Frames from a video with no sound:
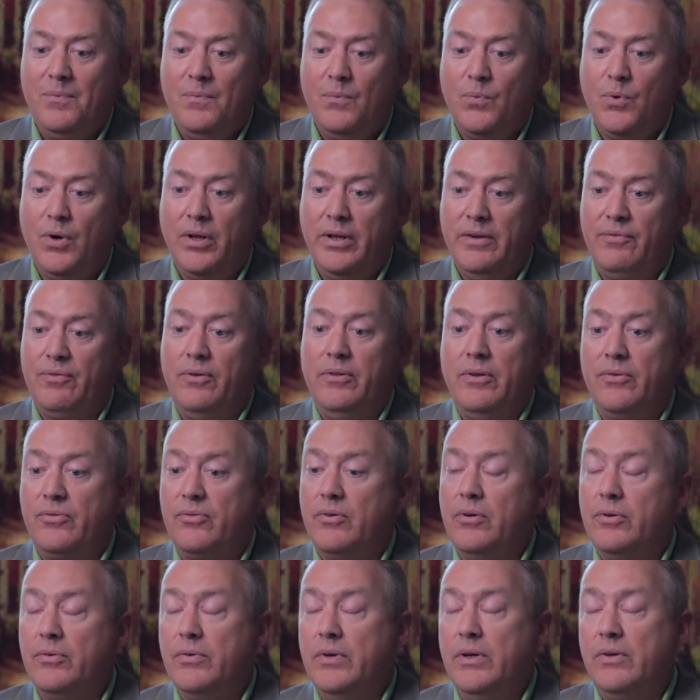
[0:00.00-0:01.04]
really from the
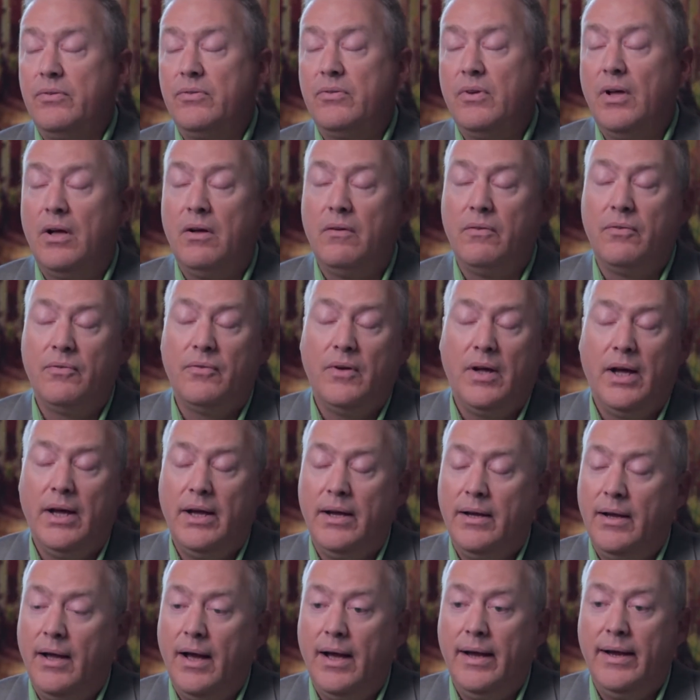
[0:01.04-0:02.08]
surgery itself,
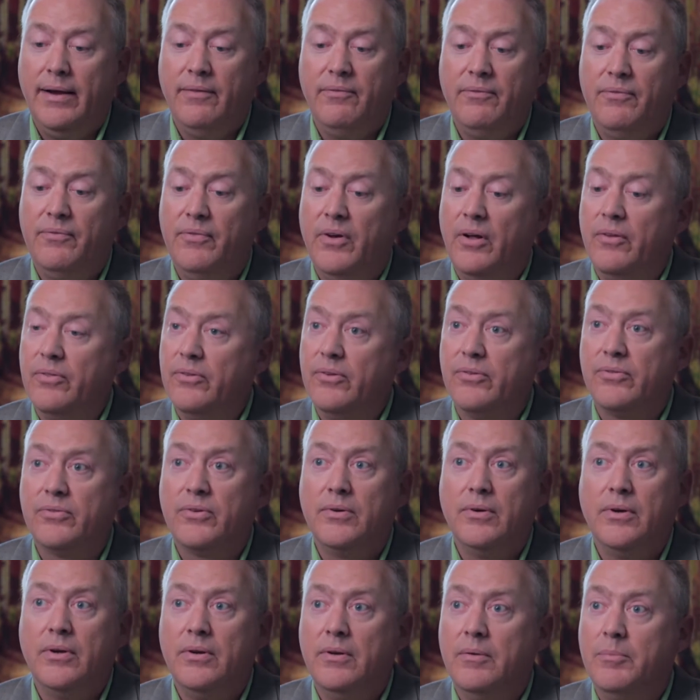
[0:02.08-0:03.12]
I haven't felt this
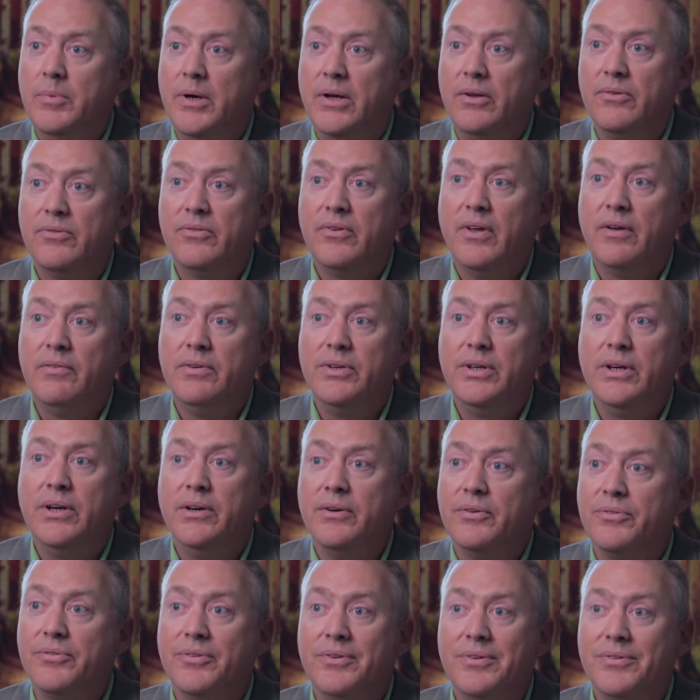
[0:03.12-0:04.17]
good in about 7
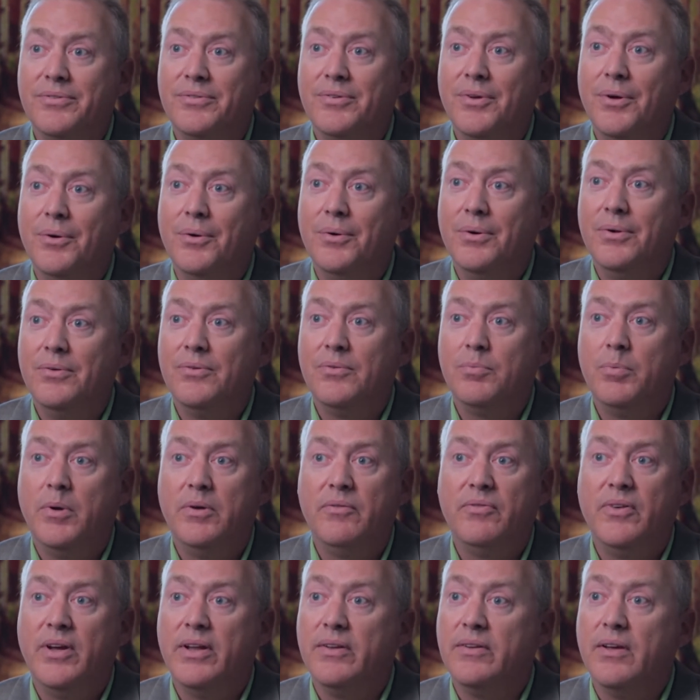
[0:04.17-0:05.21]
years, so it's
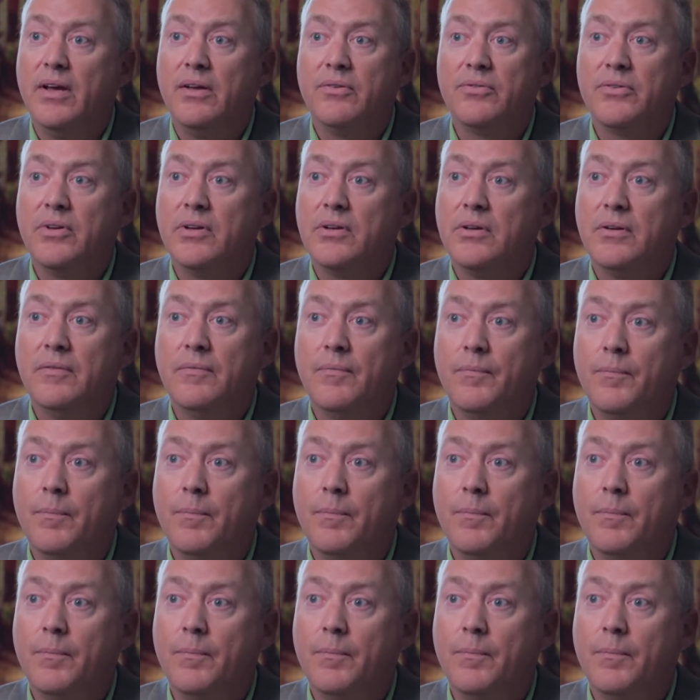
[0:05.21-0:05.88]
been fantastic.